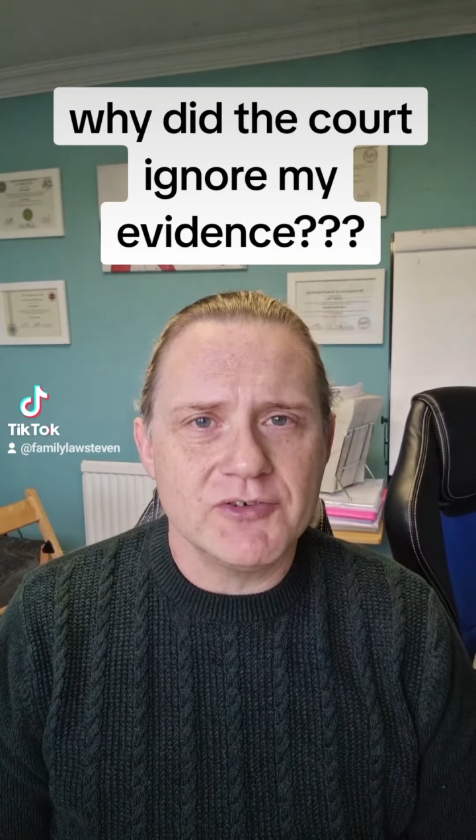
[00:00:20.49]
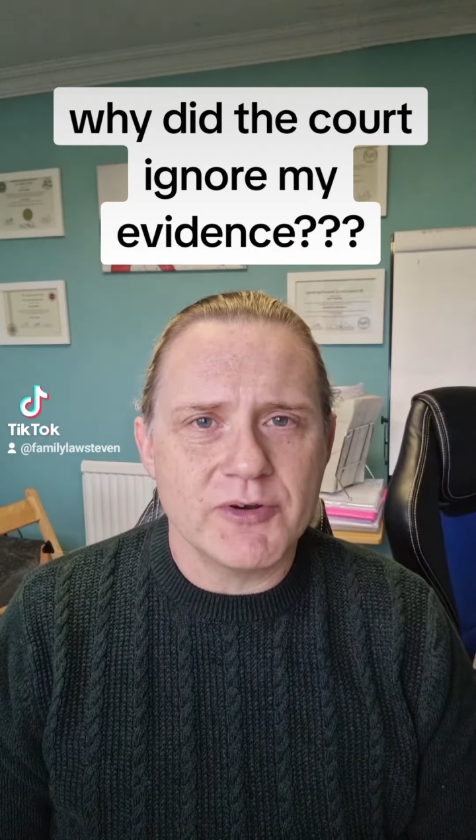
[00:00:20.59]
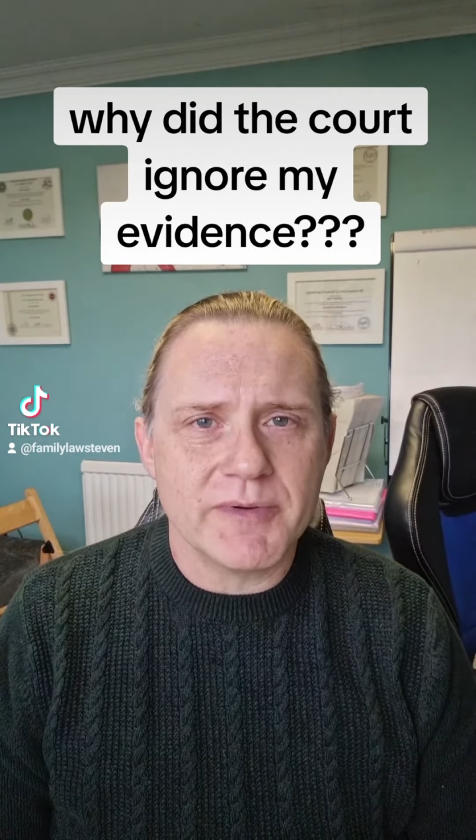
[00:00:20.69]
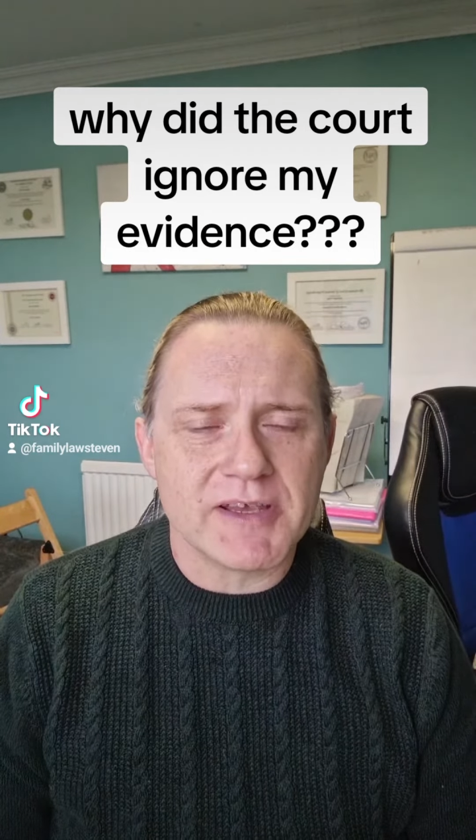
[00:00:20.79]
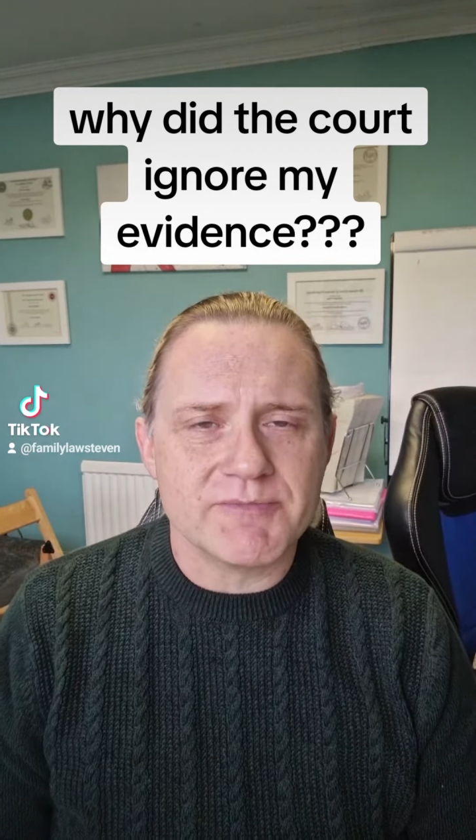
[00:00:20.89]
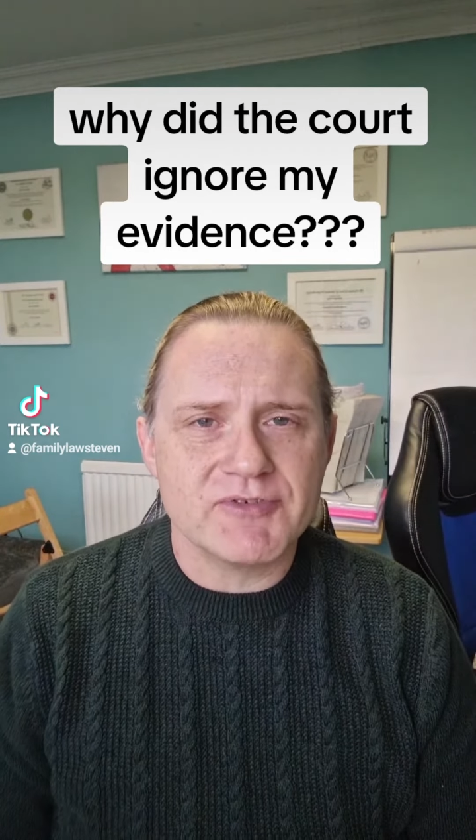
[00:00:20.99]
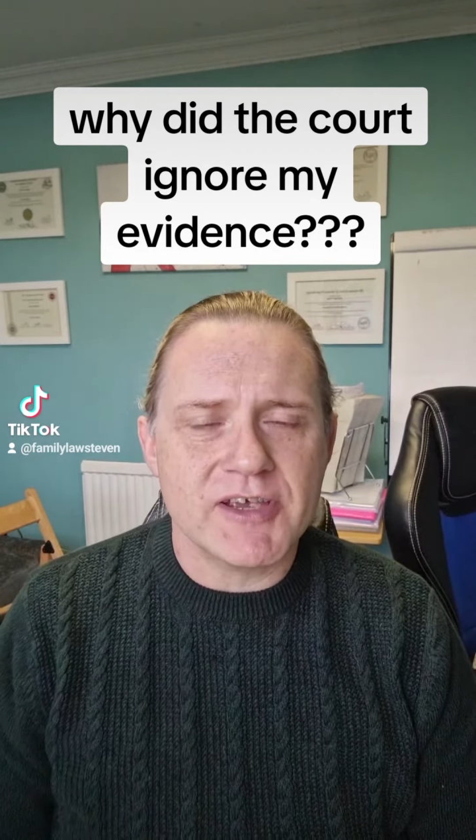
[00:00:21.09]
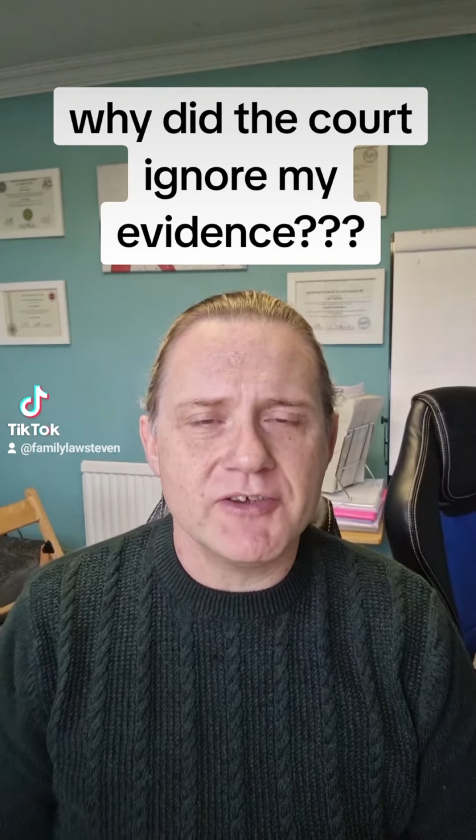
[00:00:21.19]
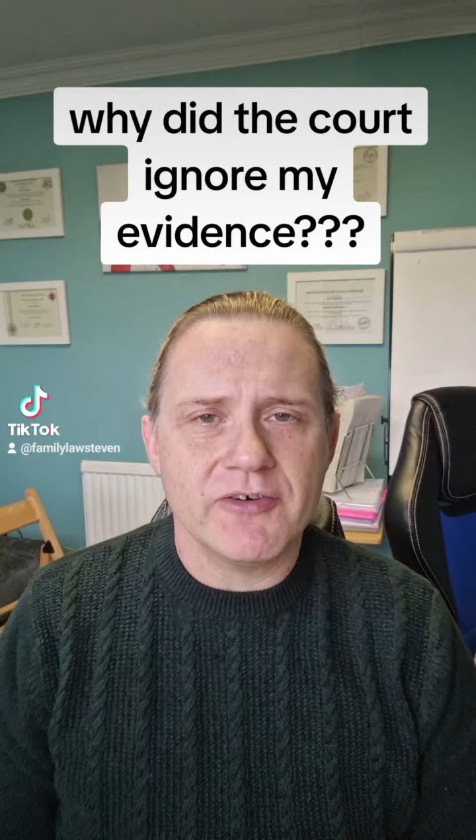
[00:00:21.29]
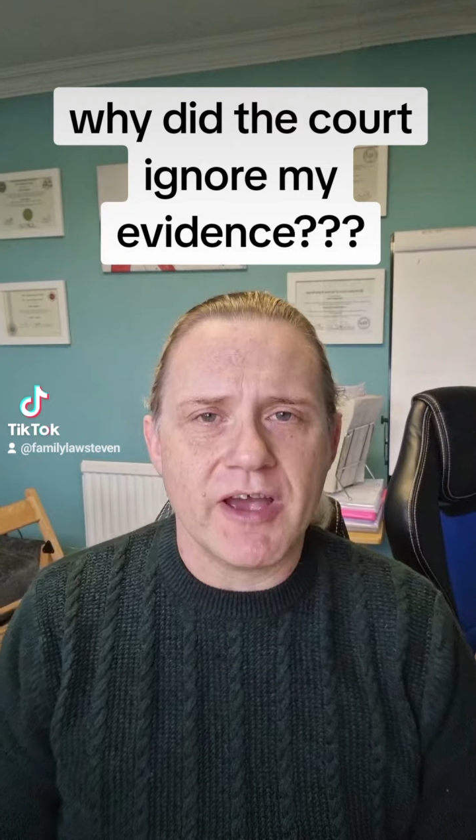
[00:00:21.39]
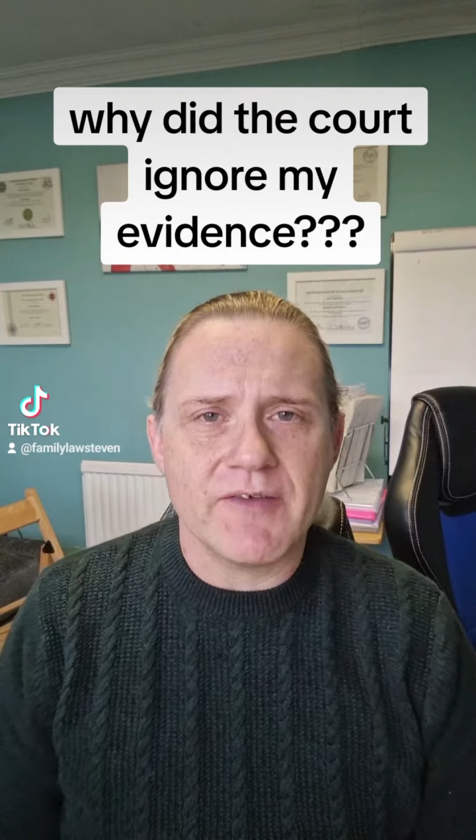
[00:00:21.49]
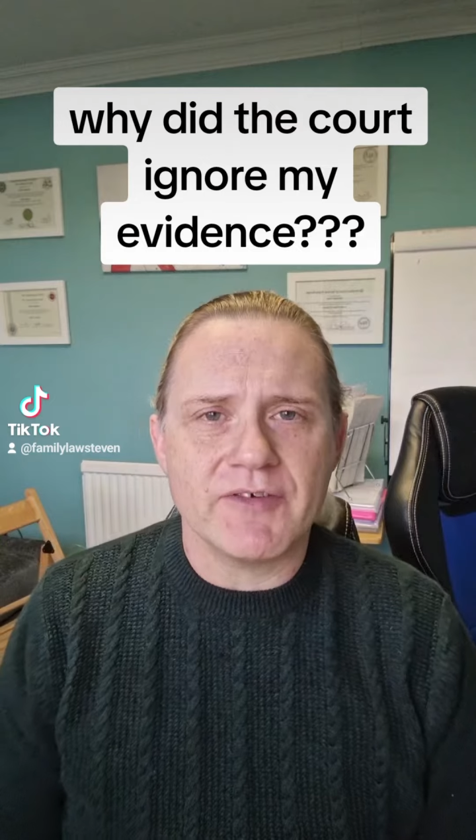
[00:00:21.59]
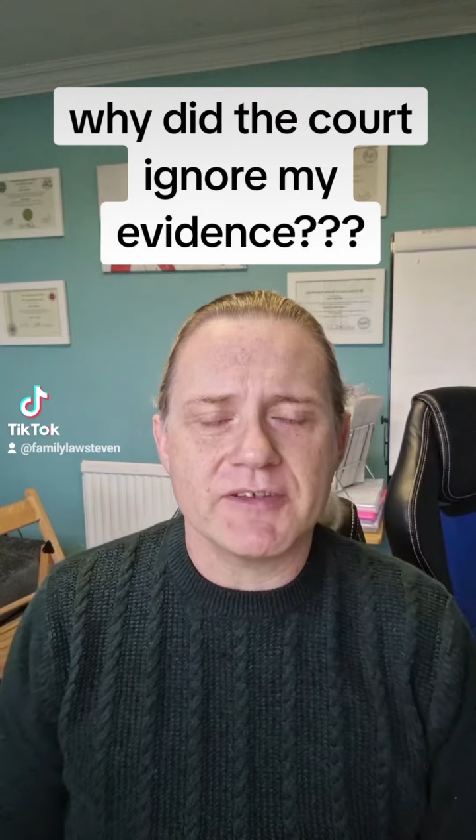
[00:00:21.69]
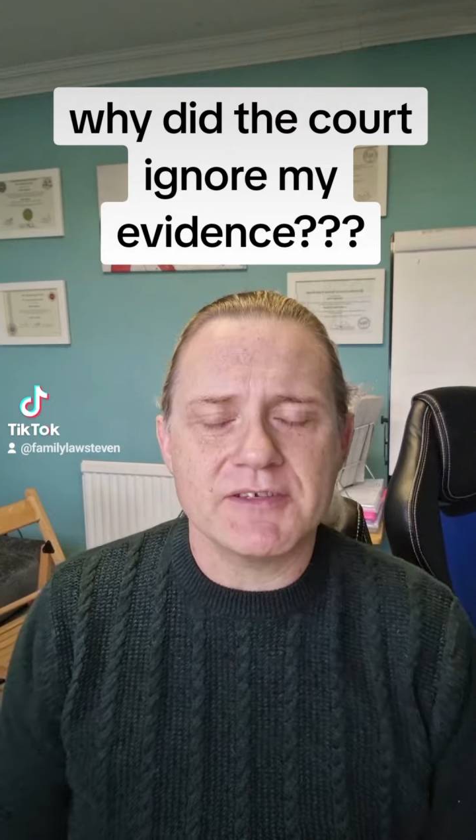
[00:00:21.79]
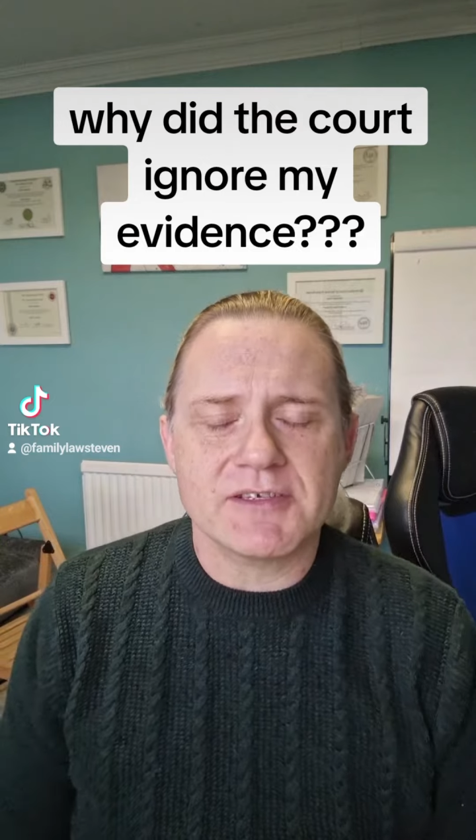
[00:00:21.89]
You want to be able to present your
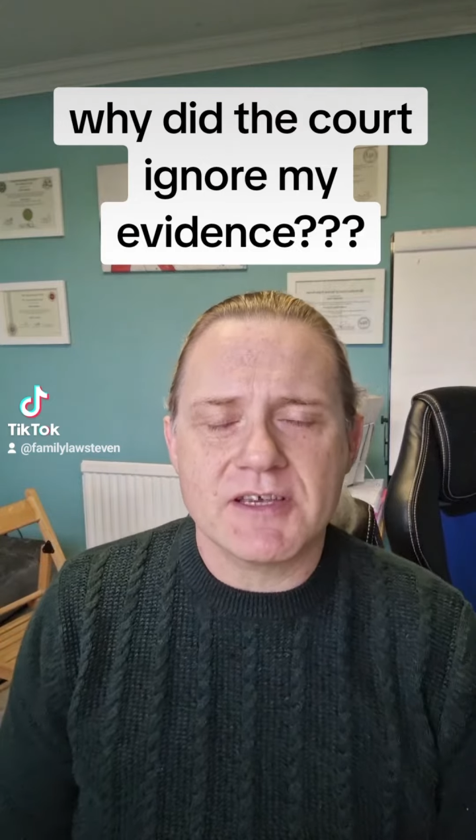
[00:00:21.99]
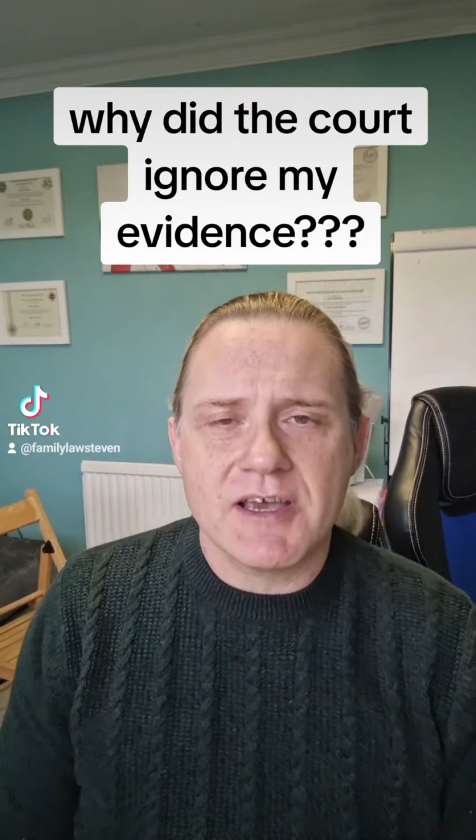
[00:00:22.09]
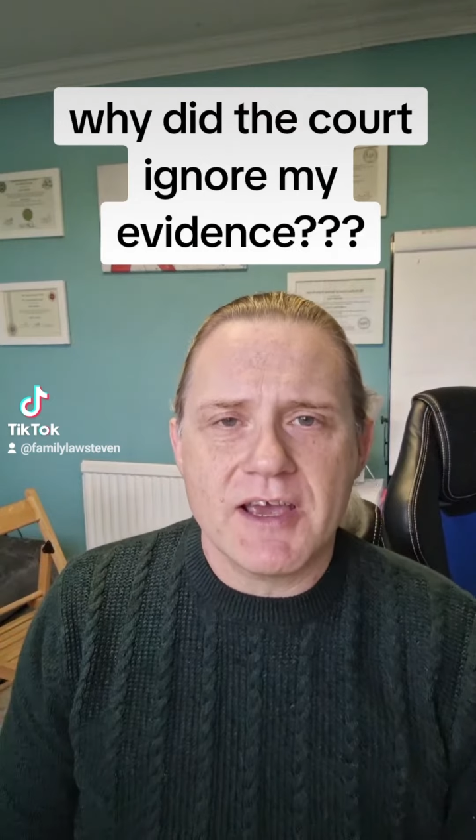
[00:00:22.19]
evidence,